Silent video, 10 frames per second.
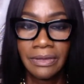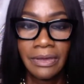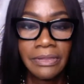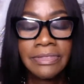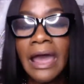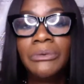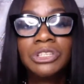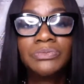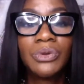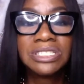That was
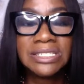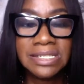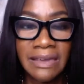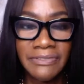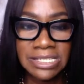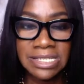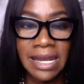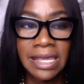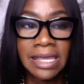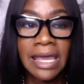the most
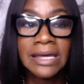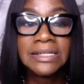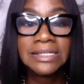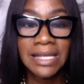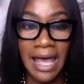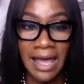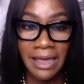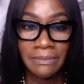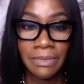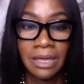devastating
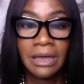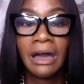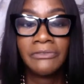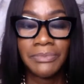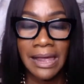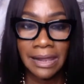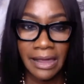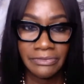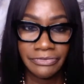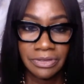time of my life.